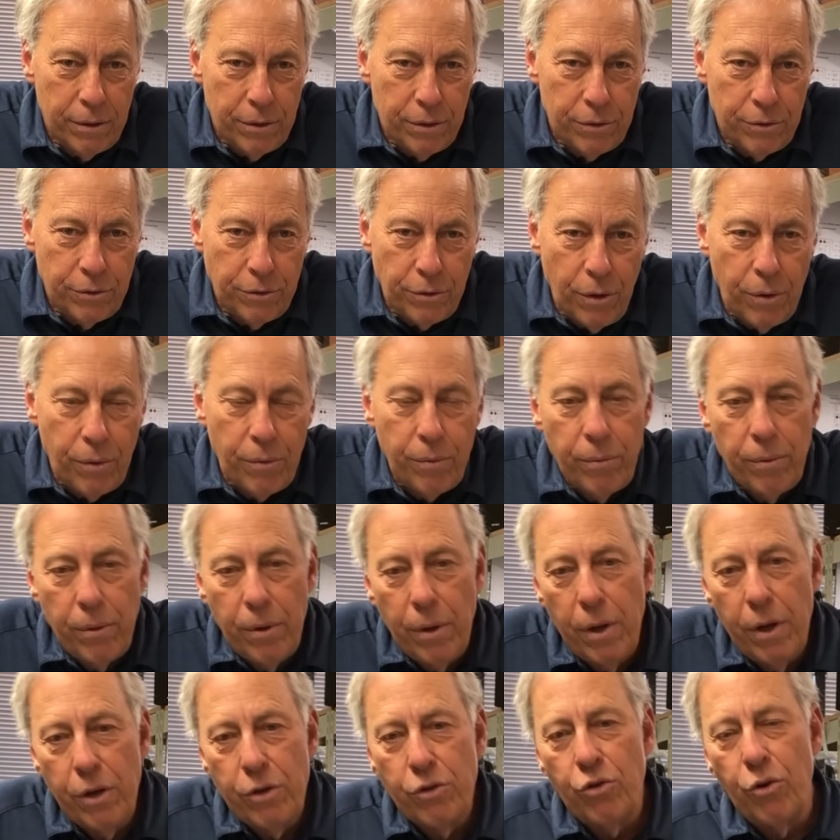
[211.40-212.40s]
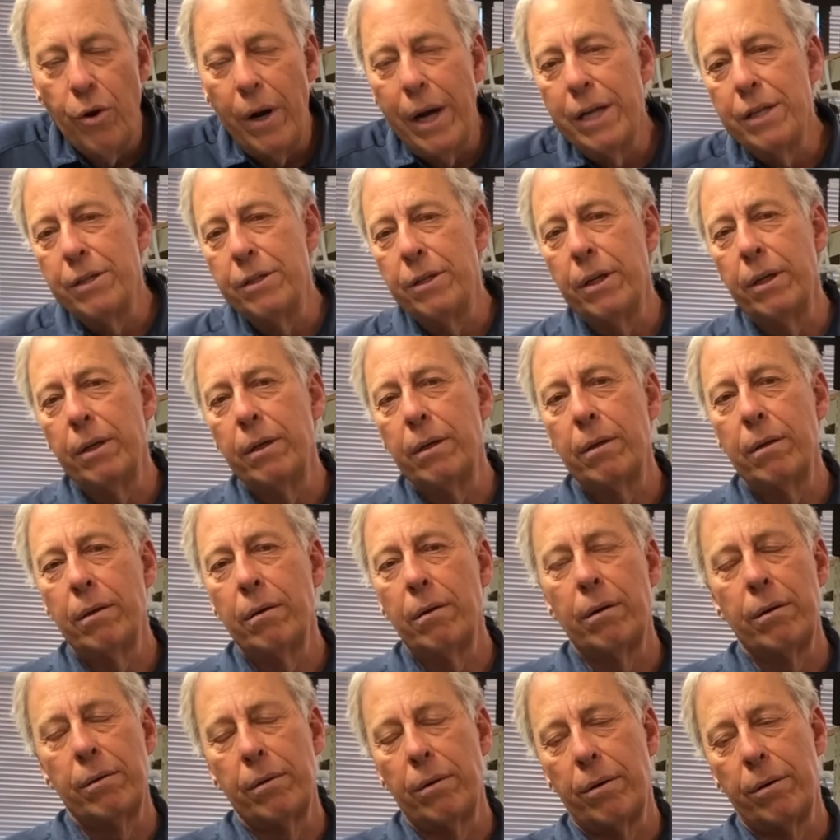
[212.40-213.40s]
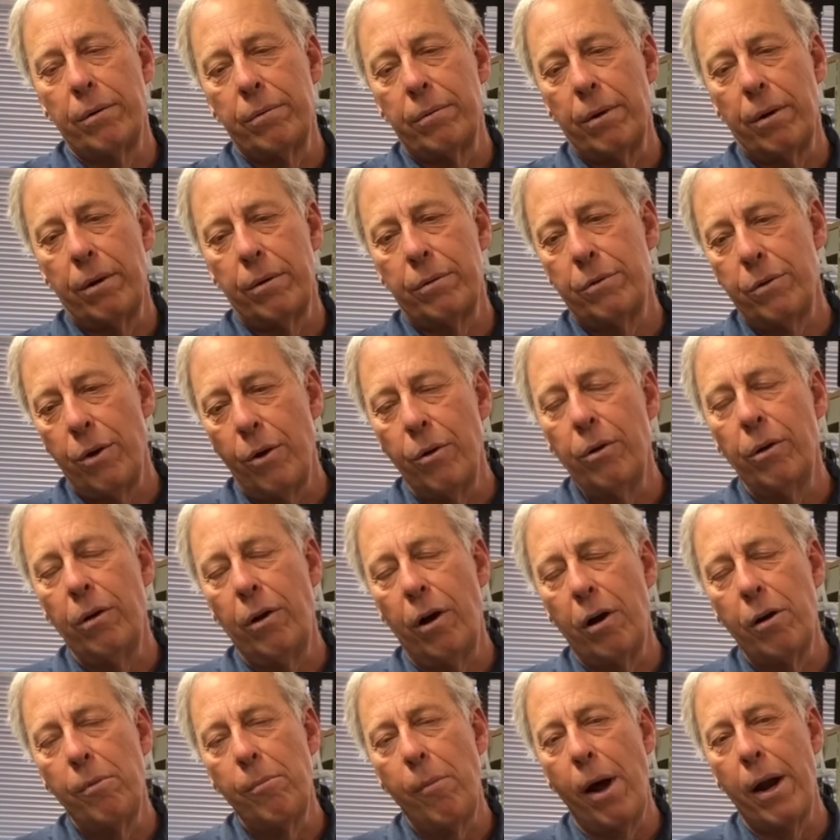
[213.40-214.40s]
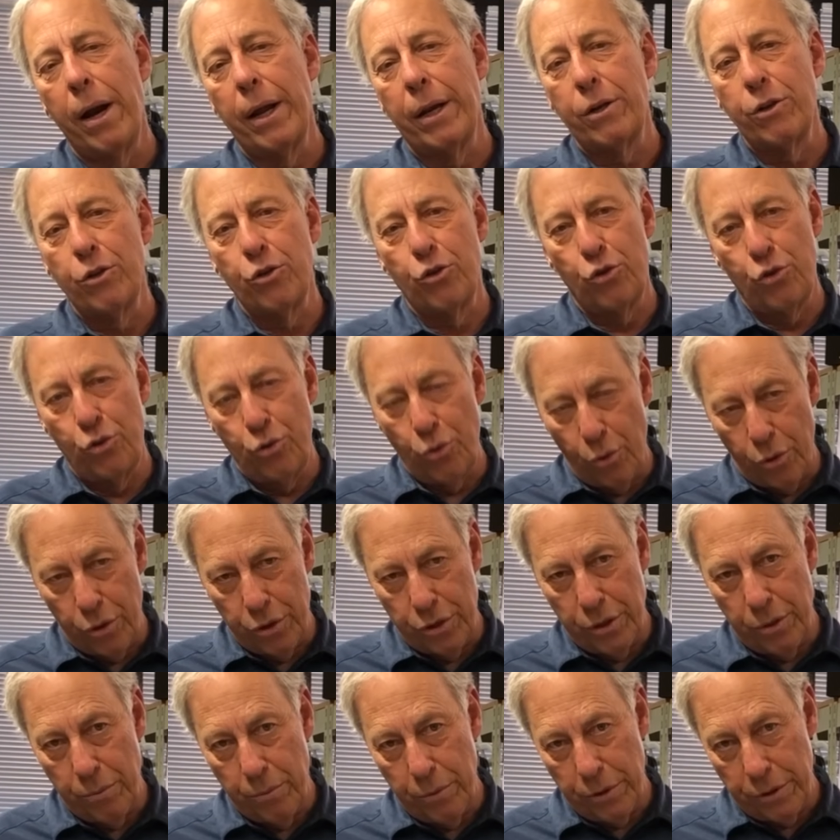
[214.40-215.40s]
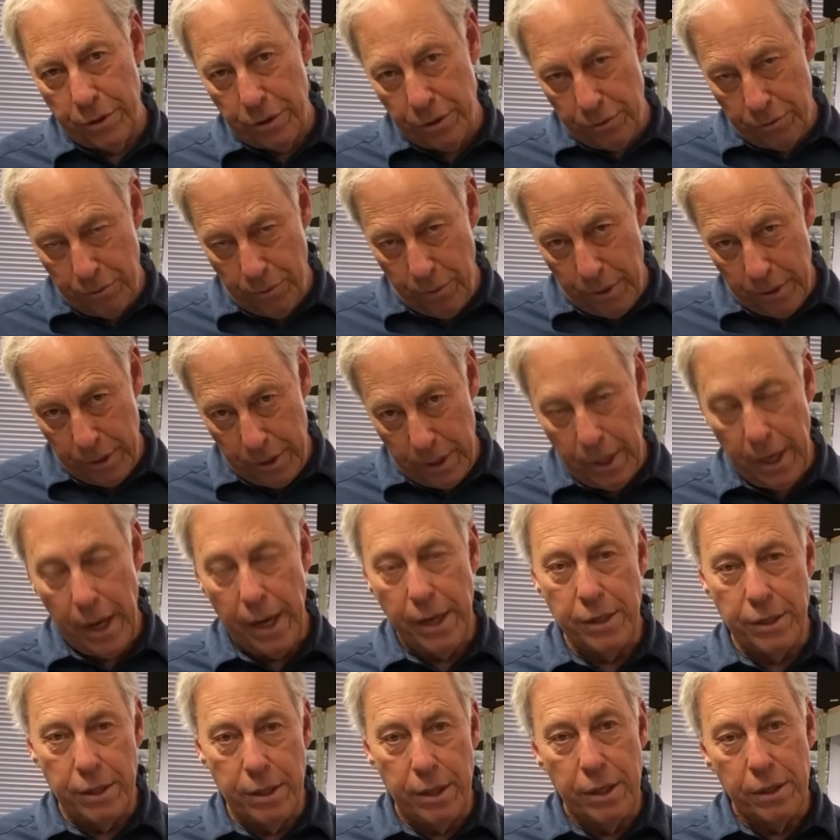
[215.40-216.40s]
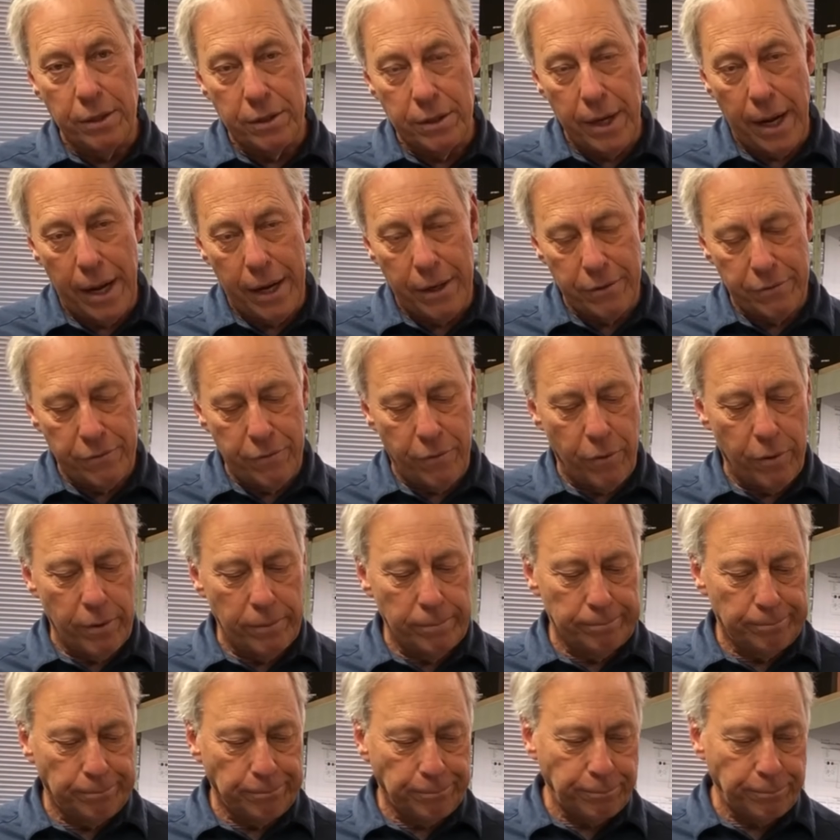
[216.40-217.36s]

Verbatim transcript: So transient or, or, or, total harmonic distortion, which is what THD stands for,